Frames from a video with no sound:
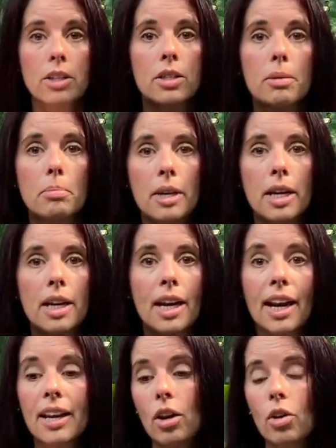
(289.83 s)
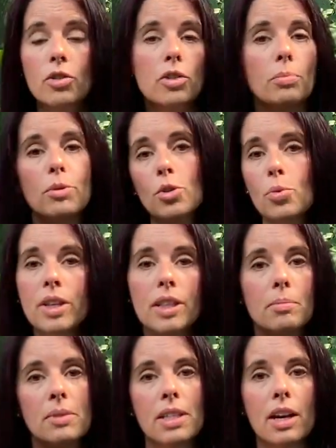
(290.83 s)
to me and also between
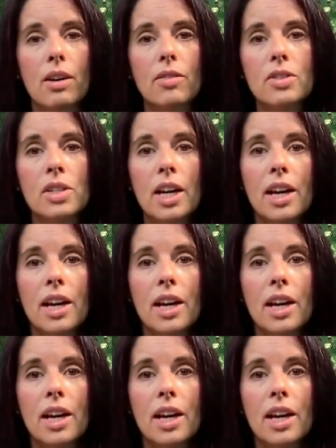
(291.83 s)
themselves